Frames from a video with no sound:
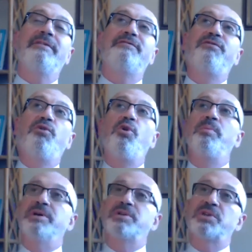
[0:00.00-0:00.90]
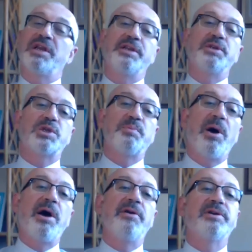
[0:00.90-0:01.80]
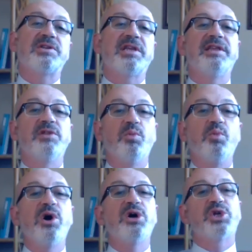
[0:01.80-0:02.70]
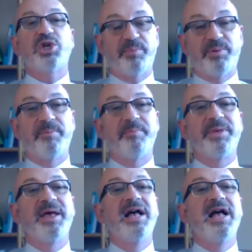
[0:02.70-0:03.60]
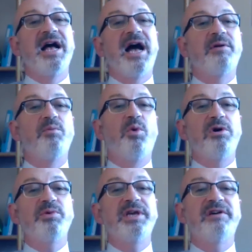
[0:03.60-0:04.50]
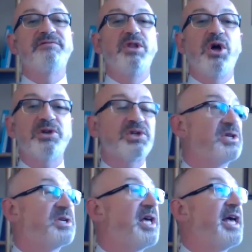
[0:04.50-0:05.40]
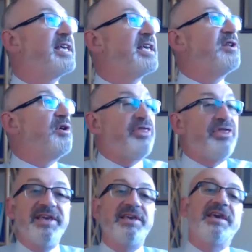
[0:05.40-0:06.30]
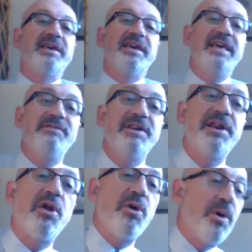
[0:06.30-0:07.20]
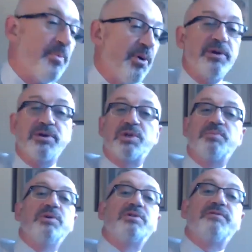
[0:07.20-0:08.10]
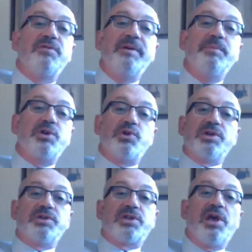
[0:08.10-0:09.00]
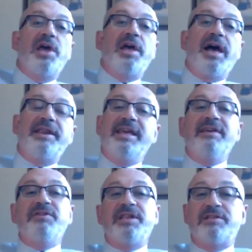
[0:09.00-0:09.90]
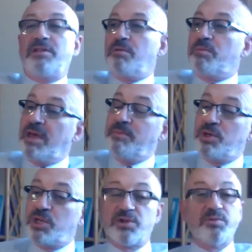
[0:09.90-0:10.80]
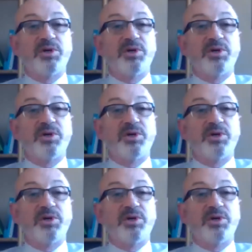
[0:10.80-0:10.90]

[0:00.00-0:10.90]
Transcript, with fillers: form us and inspire us in the worship. And what we have lost today in our thinking, even in our approach to beautiful imageries, and even in images that we